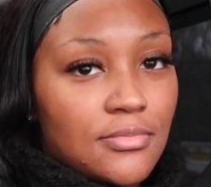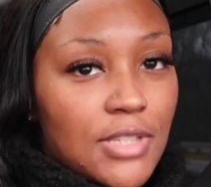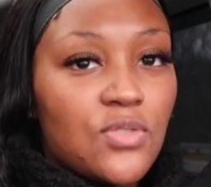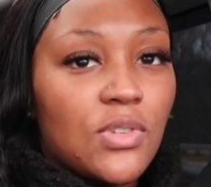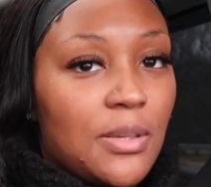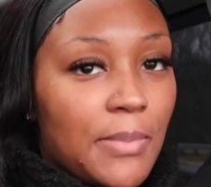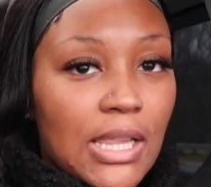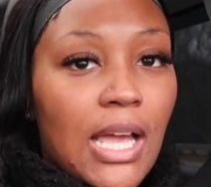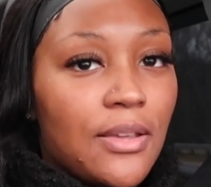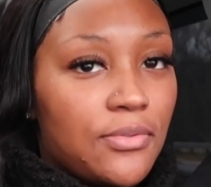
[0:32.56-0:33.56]
That's really my
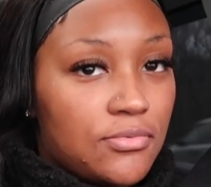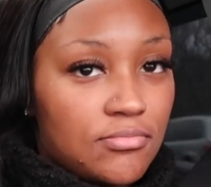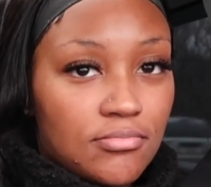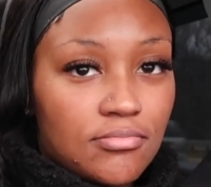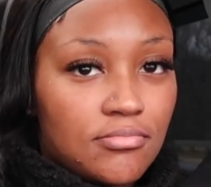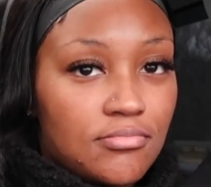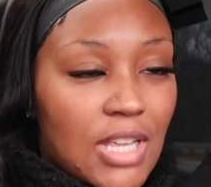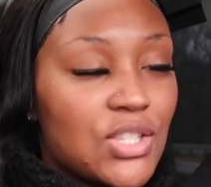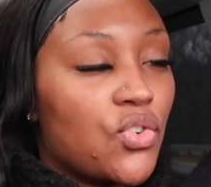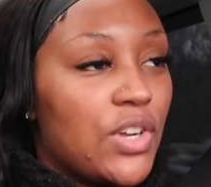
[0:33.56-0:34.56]
life.
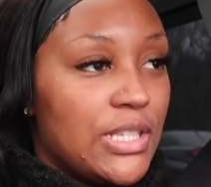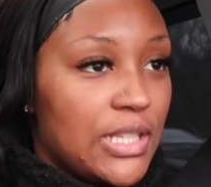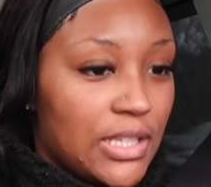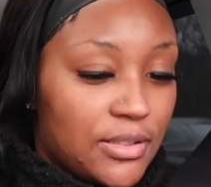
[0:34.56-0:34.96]
That's crazy.